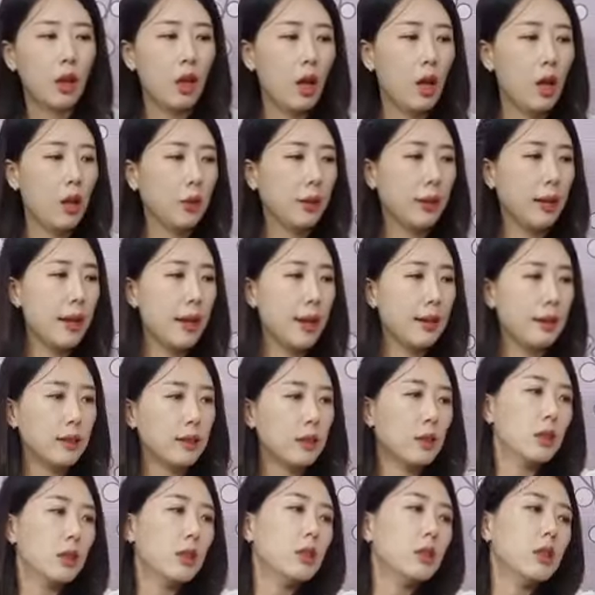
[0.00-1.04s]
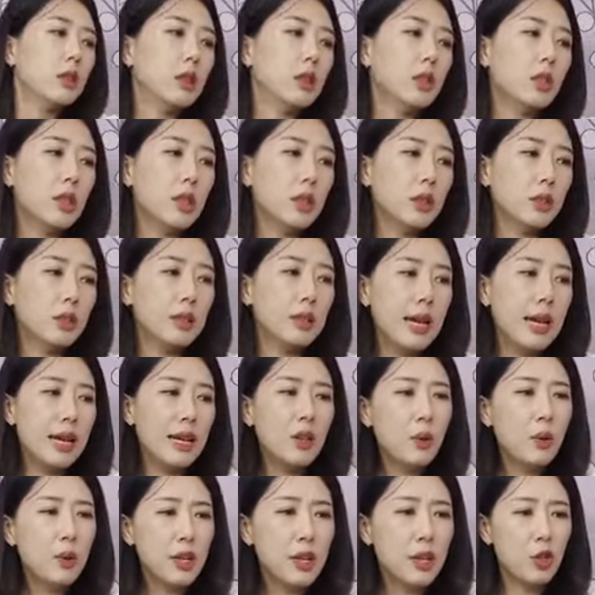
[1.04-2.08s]
Okay, so
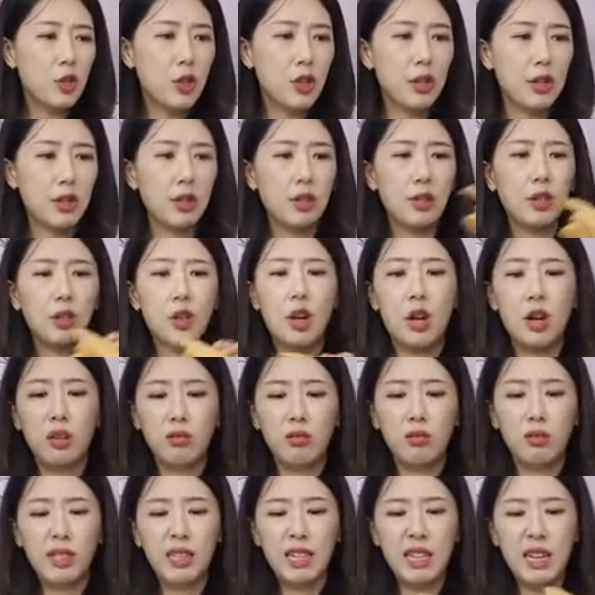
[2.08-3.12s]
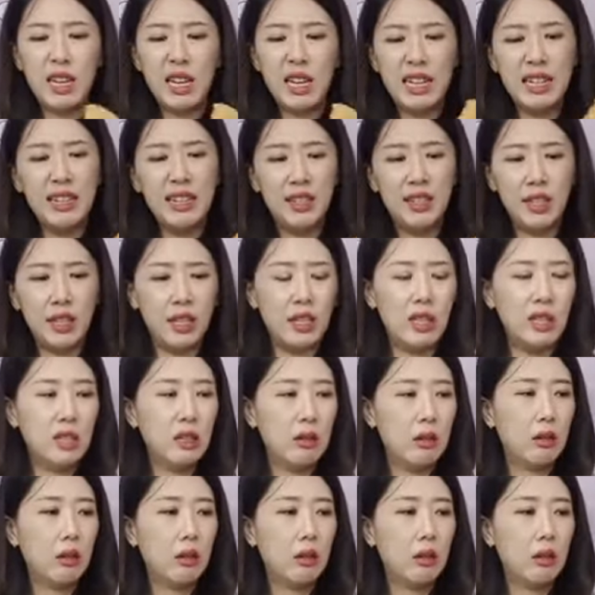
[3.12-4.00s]
sandwiches are really easy.